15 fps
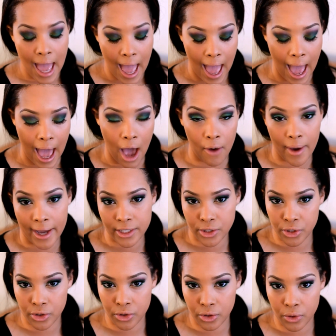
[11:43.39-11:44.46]
how I
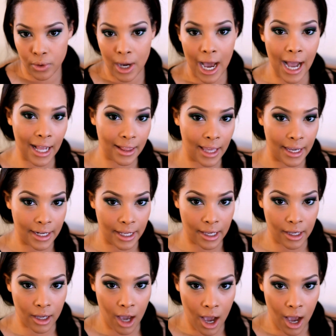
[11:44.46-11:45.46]
do highlighting and